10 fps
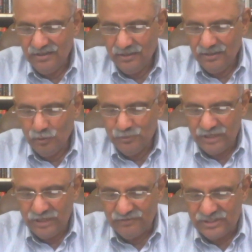to
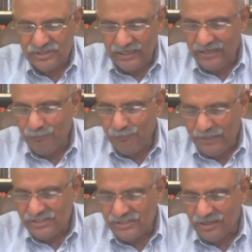observe certain
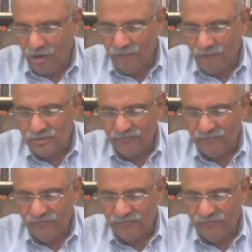basic norms of